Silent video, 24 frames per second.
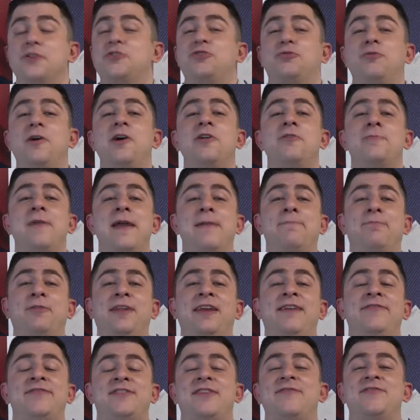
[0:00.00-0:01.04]
The Toronto Maple
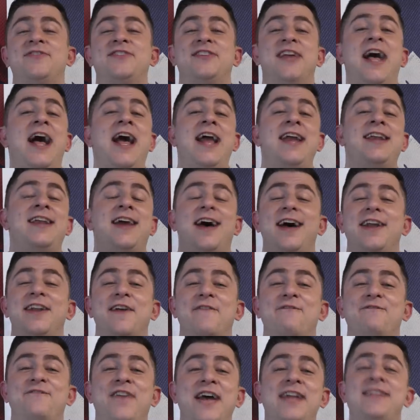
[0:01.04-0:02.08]
Leafs have signed a
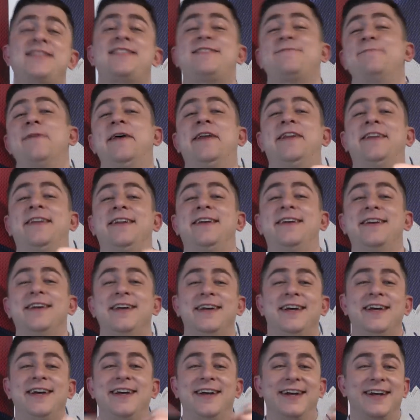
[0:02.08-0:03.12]
defenseman
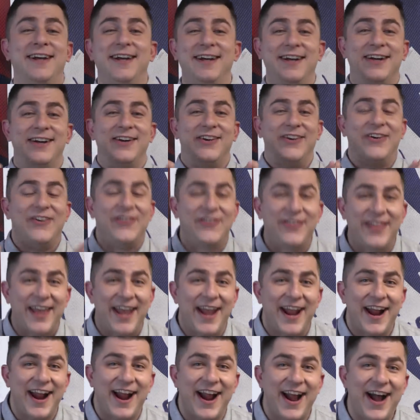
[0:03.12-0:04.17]
who
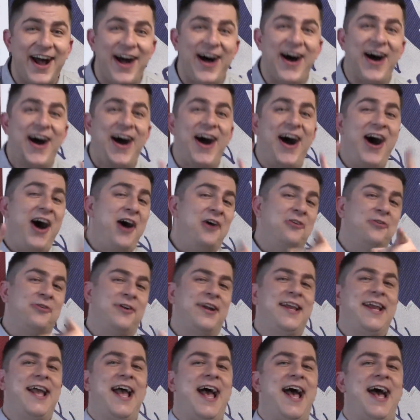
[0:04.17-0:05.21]
they
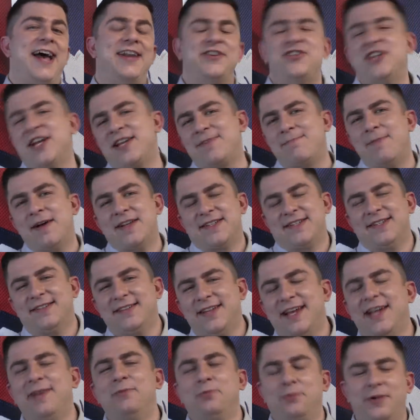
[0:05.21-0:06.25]
already had, Jake Muzzin.
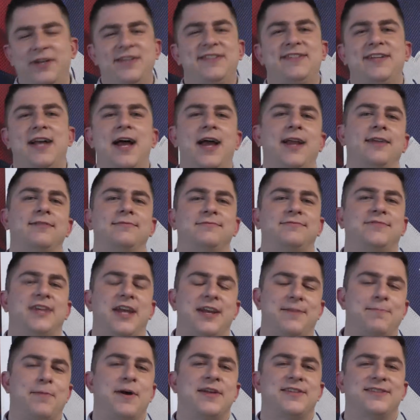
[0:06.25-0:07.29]
They re-signed
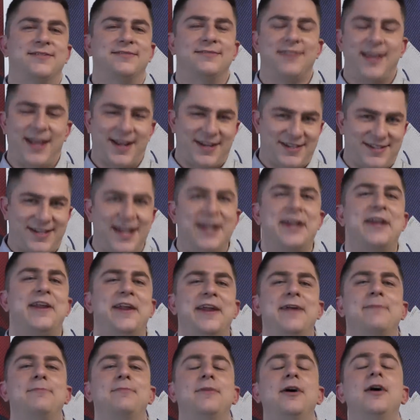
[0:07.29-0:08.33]
Jake Muzzin. They extended
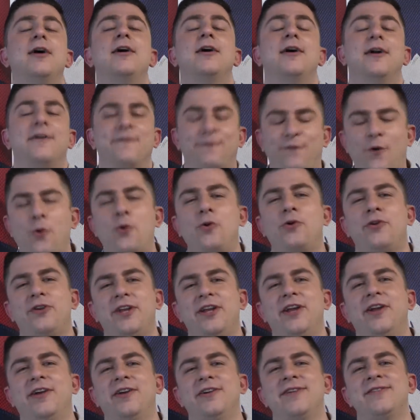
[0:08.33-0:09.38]
him four
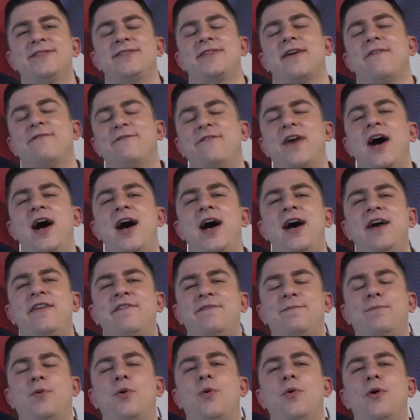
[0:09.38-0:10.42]
years,
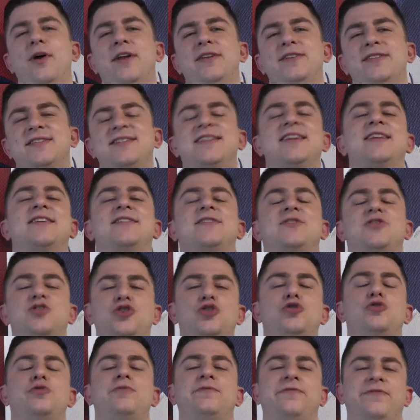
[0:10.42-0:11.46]
five point six
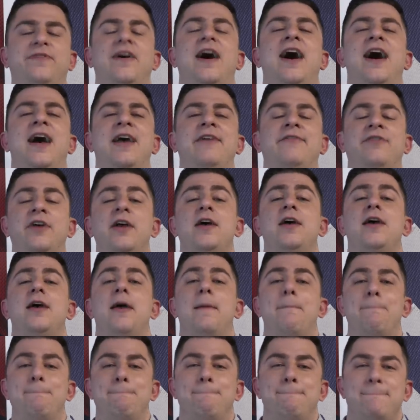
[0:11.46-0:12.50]
two five
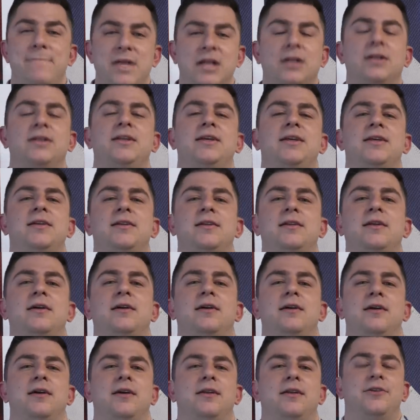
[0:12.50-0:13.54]
million
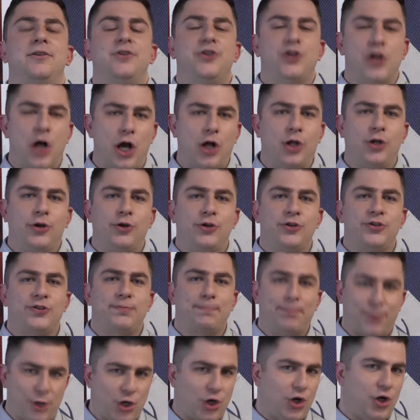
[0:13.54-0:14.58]
dollars
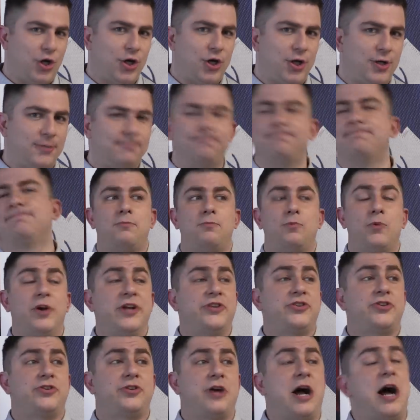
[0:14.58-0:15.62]
per,
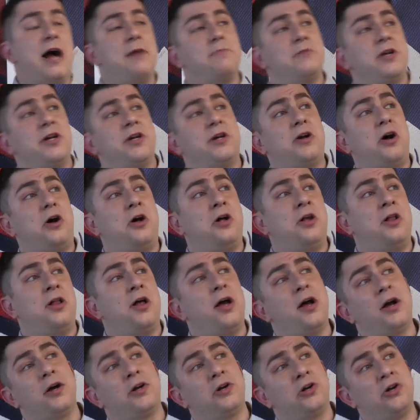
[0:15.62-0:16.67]
which I'm going to call
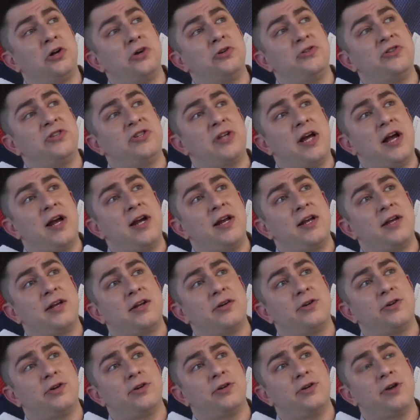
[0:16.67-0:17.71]
a good signing
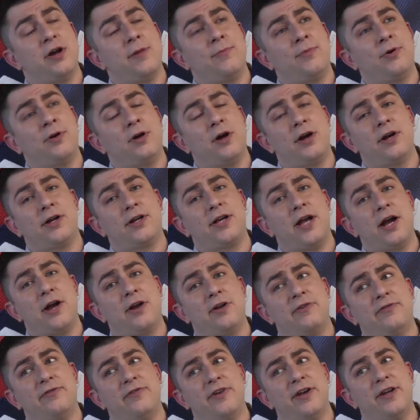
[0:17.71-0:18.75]
and good number on
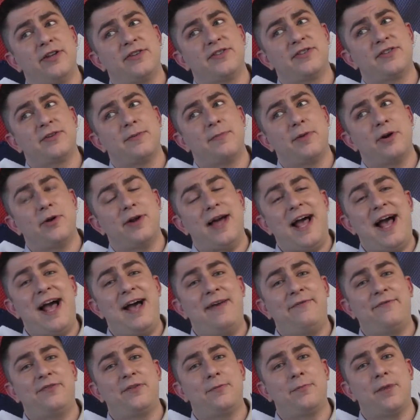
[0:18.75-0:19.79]
account of it's about
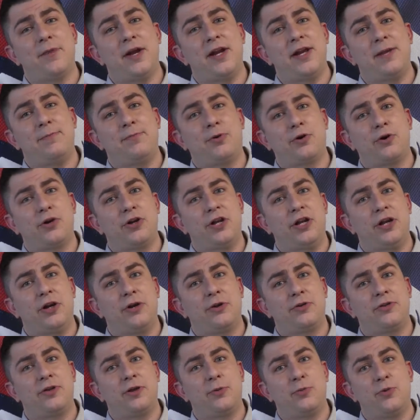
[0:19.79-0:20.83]
half the money per
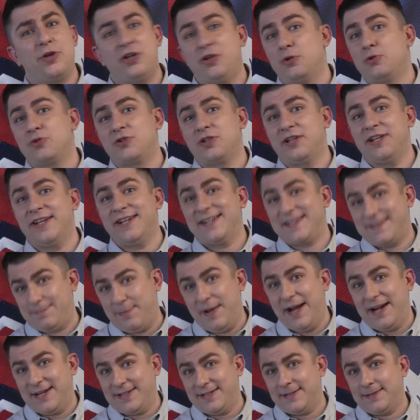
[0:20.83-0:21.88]
year that we usually
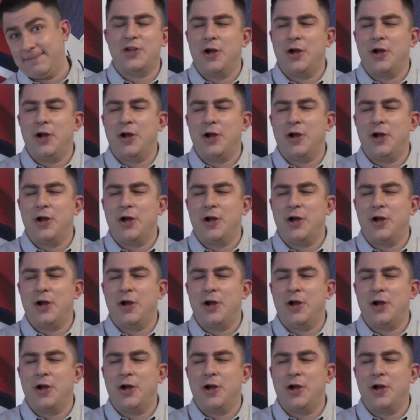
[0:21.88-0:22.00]
expect.